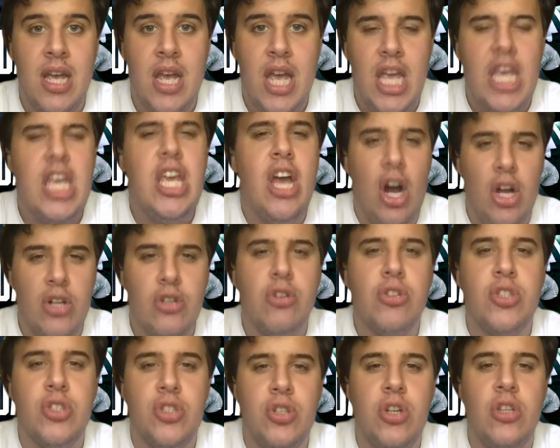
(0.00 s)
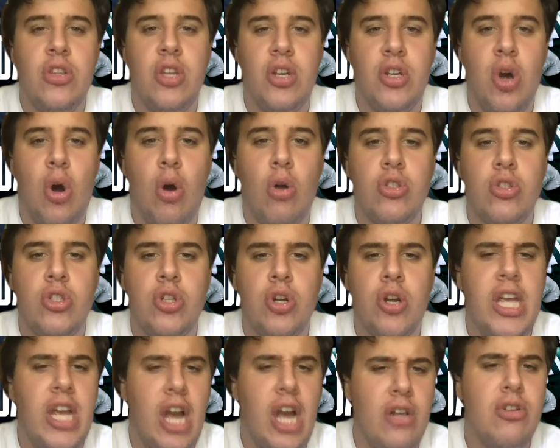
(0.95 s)
He understood the culture.
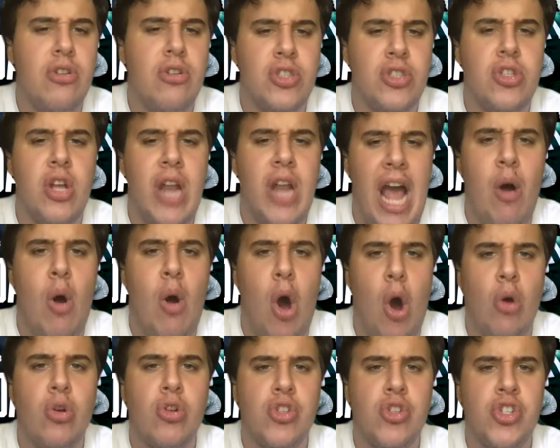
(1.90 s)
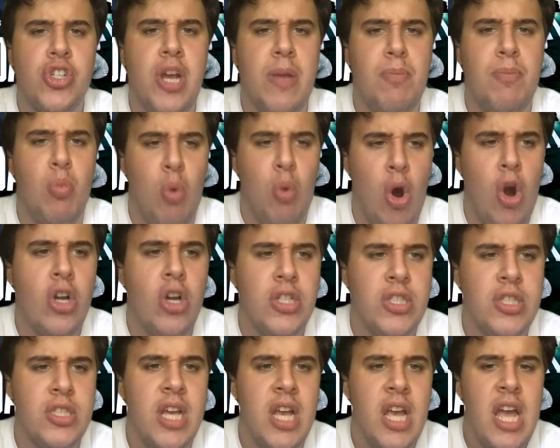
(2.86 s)
He understood how ownership works.